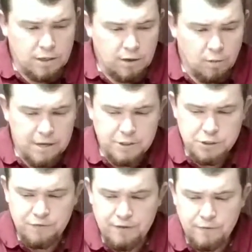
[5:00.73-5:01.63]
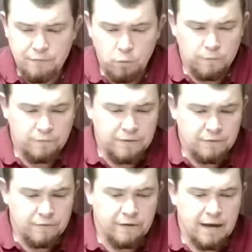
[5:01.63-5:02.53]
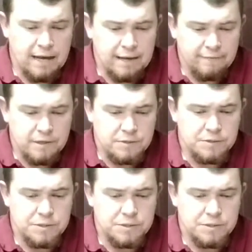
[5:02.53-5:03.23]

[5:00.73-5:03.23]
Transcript: Now on pages 54 and 55 is the